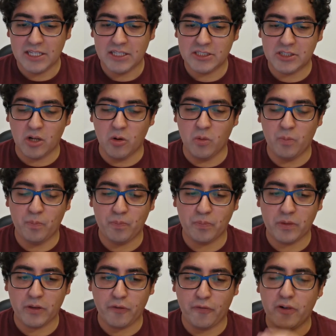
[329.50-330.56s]
So,
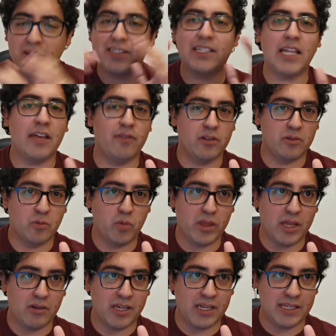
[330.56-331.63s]
first level,
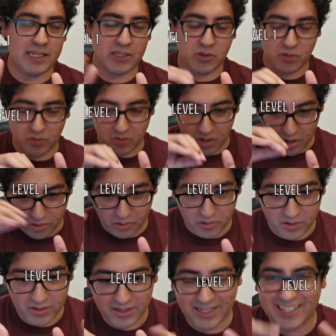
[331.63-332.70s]
without getting into
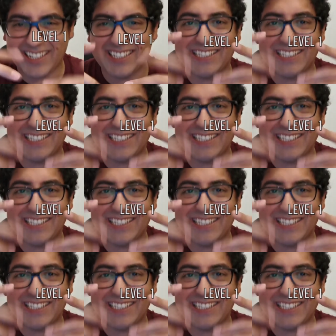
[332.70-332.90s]
other uh,